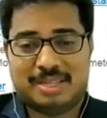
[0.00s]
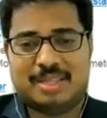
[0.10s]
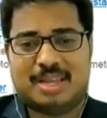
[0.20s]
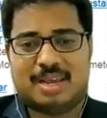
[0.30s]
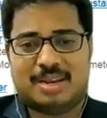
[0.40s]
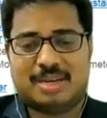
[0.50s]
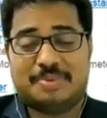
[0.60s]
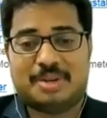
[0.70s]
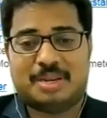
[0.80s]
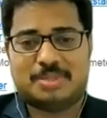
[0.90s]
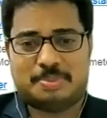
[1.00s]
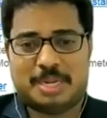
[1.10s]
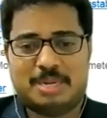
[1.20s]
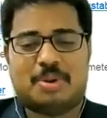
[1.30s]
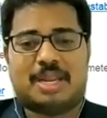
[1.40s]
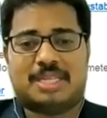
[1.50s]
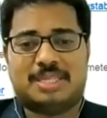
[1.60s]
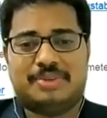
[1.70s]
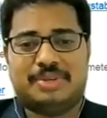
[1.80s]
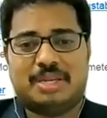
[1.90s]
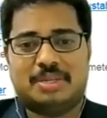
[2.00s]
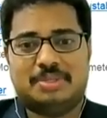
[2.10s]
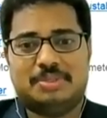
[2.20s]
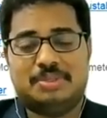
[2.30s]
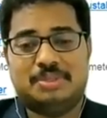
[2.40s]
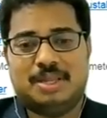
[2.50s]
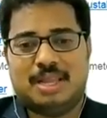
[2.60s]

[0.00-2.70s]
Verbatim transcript: there are different speed protection you can do